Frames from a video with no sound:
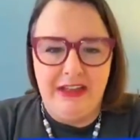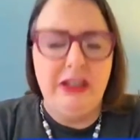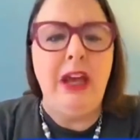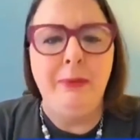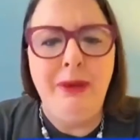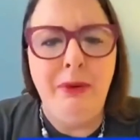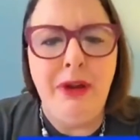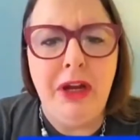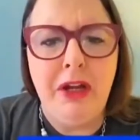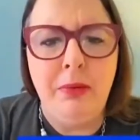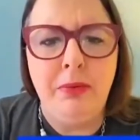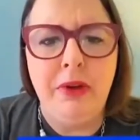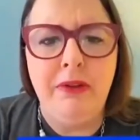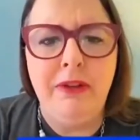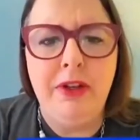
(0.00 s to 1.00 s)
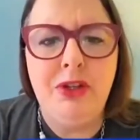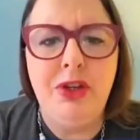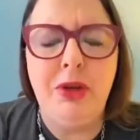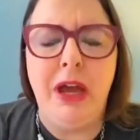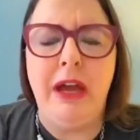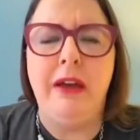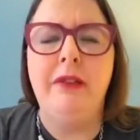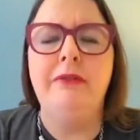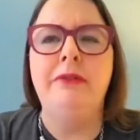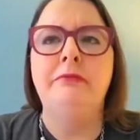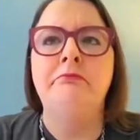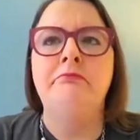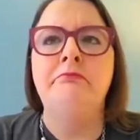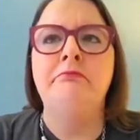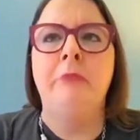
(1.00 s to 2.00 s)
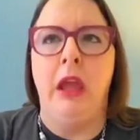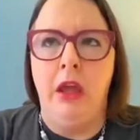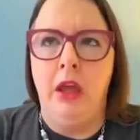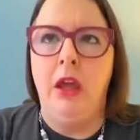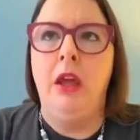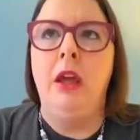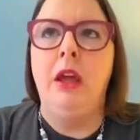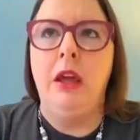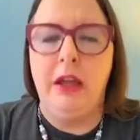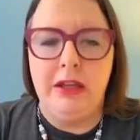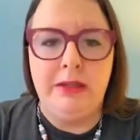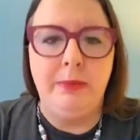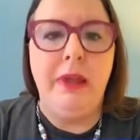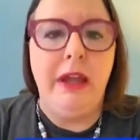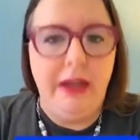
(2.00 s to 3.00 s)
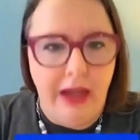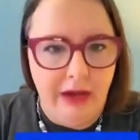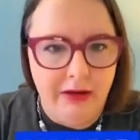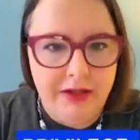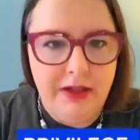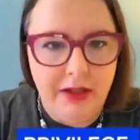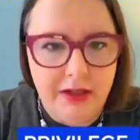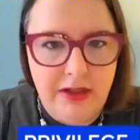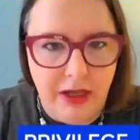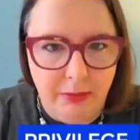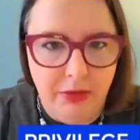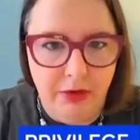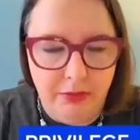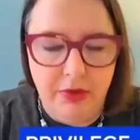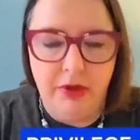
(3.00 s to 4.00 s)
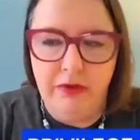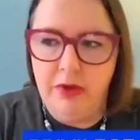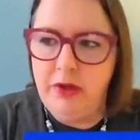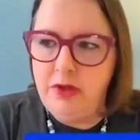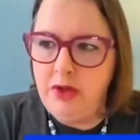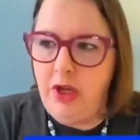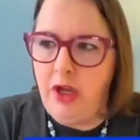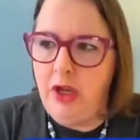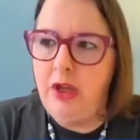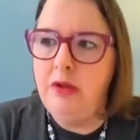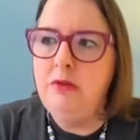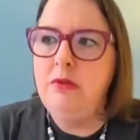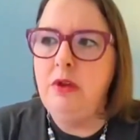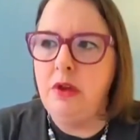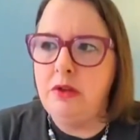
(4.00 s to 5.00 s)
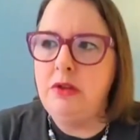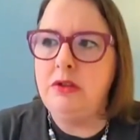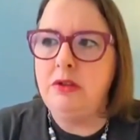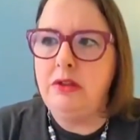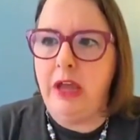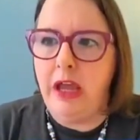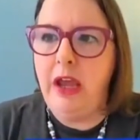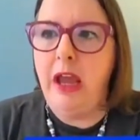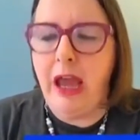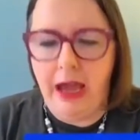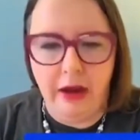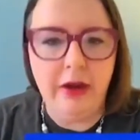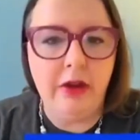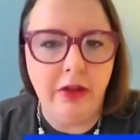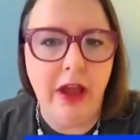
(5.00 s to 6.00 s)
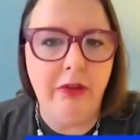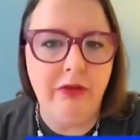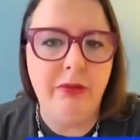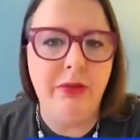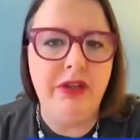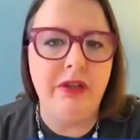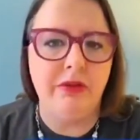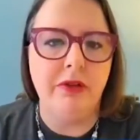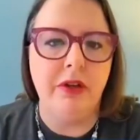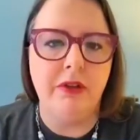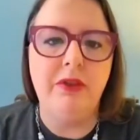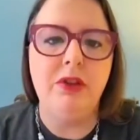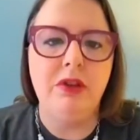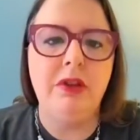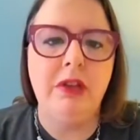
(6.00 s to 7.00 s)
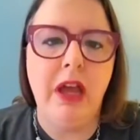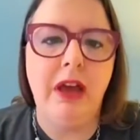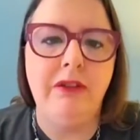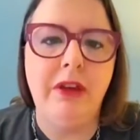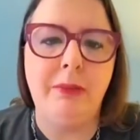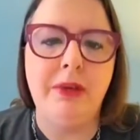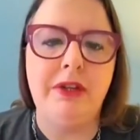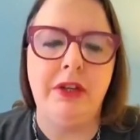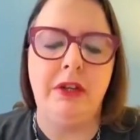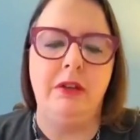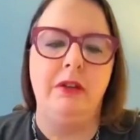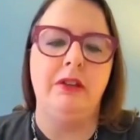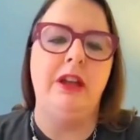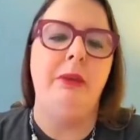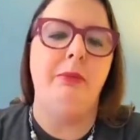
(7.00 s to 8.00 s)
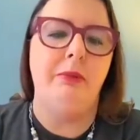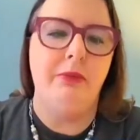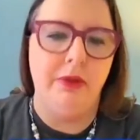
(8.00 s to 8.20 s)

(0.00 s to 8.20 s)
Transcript: Tell me what kind of privilege you have. Explain how it's an example of privilege, and say how your life would be different if you didn't have that particular type of